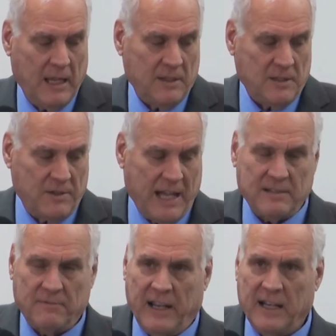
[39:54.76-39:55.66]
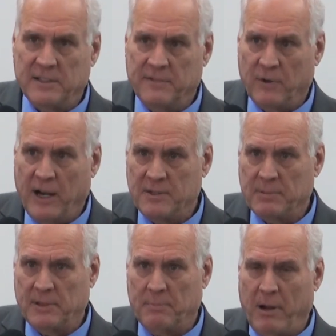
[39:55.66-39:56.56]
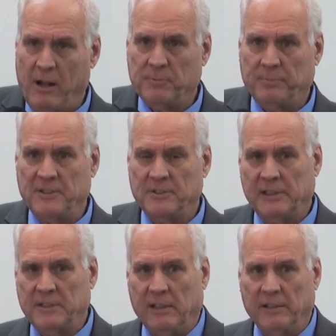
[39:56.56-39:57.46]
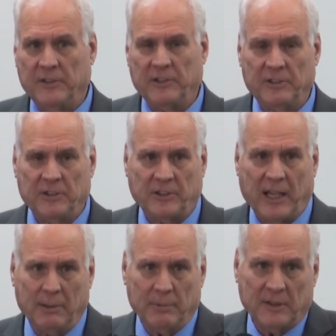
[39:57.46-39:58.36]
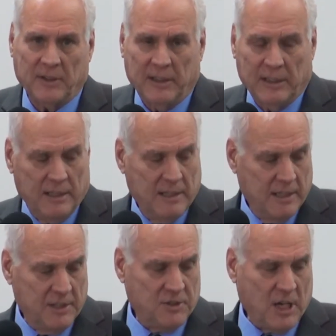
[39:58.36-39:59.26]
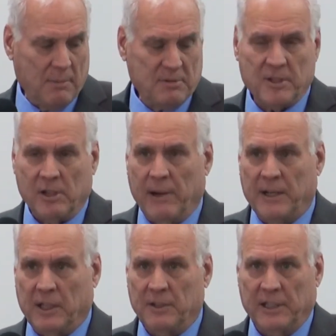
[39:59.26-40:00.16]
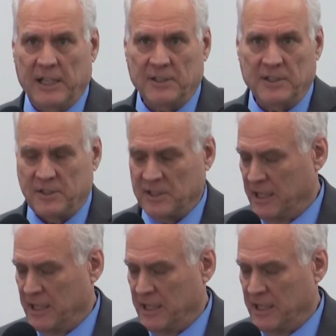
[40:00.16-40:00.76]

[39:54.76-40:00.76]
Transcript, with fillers: So that's a fancy phrase, but that Paul's basically telling us his assignment. His job is to go around all the nations,